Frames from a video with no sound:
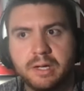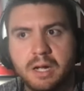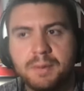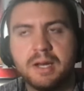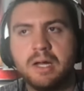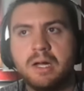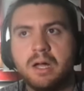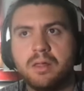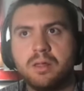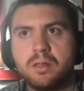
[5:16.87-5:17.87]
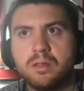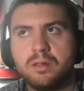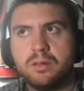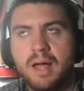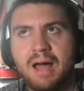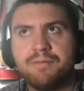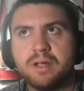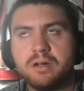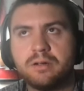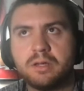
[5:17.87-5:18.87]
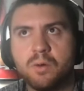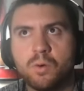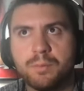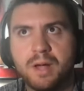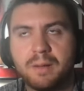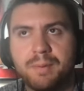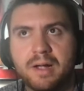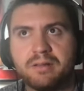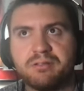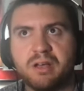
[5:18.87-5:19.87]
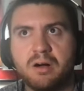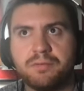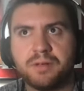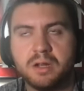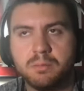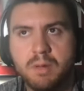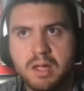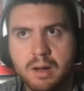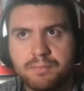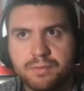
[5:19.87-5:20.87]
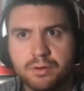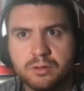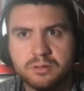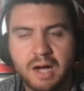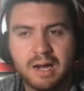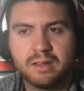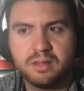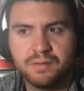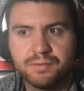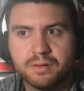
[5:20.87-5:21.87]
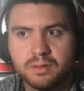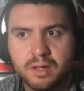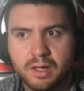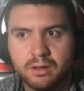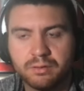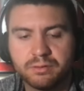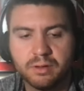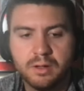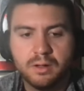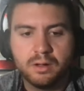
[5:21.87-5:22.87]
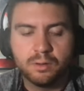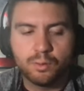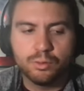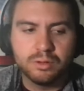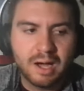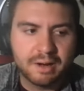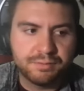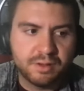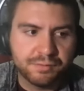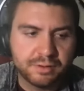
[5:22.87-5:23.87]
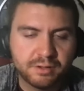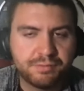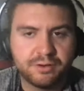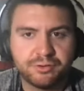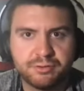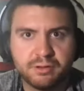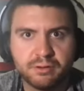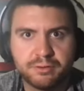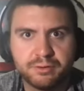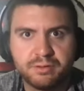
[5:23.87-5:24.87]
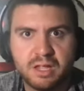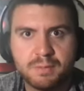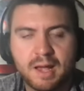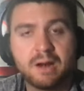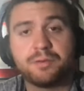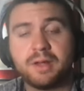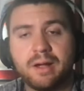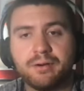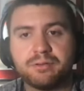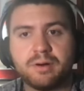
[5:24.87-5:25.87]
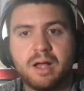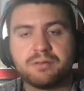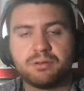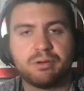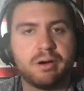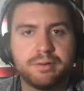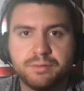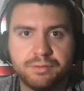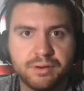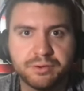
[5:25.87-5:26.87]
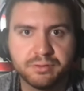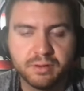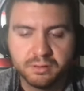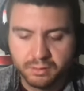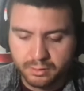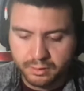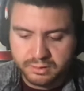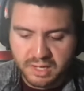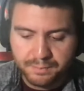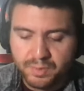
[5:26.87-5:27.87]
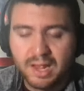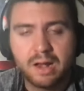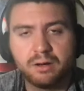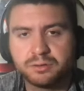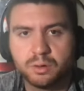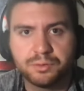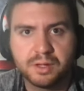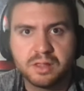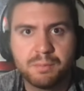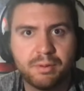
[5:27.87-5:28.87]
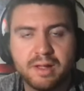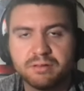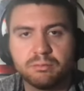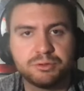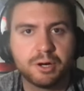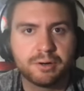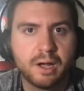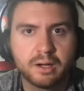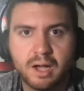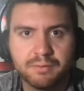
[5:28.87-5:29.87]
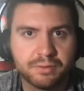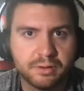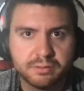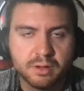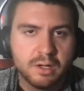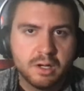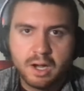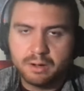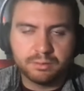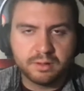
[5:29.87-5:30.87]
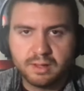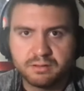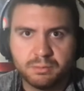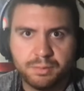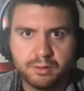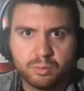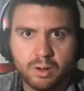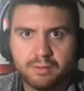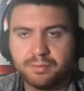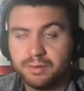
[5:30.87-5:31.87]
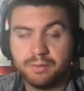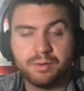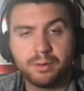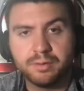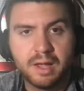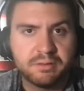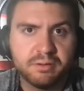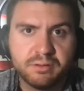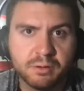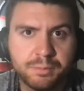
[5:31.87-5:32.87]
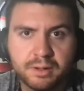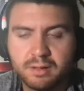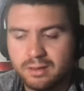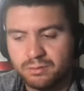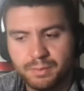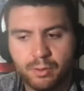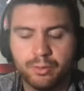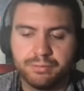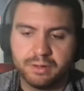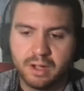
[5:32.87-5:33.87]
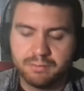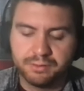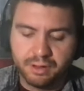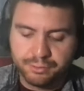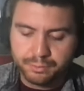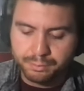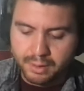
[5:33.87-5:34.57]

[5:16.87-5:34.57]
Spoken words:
I mean, having an elite quarterback by itself can make up for a lot of different things or a lot of different deficiencies on your team. And I don't think Arizona has a ton of deficiencies on their team. And I also don't think they play in some juggernaut conference. I don't think that's the Big 12. You know, if they're in the SEC or Big 10, this would be a whole different conversation.